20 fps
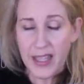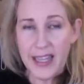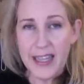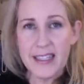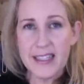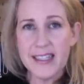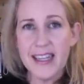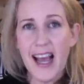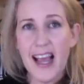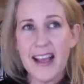
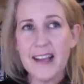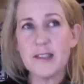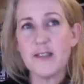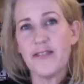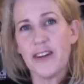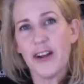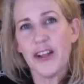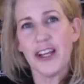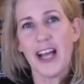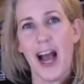it's
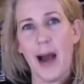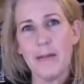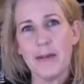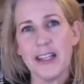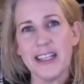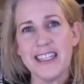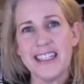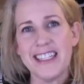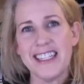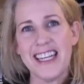fairly
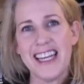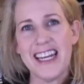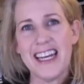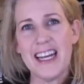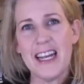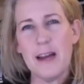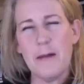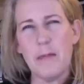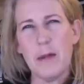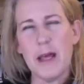commonly seen
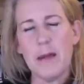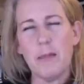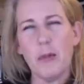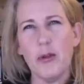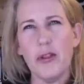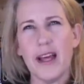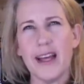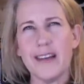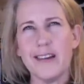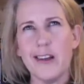in
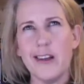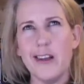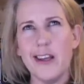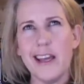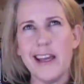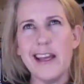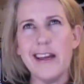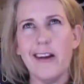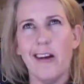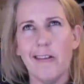people that
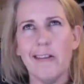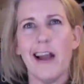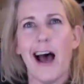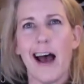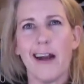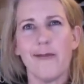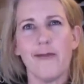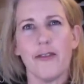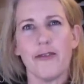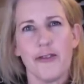eat a
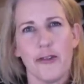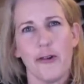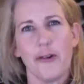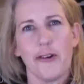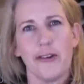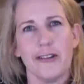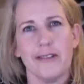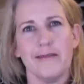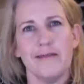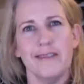lot of a
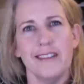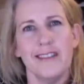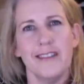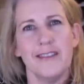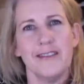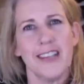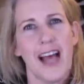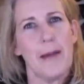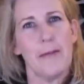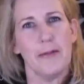certain
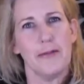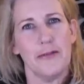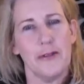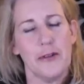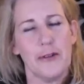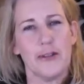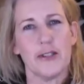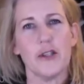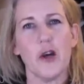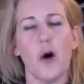type of
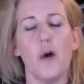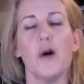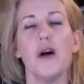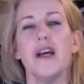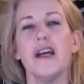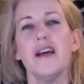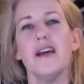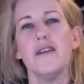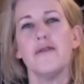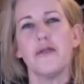food. So
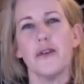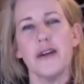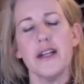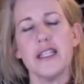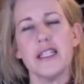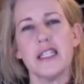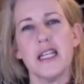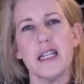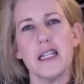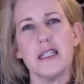for
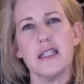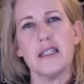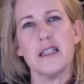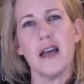instance,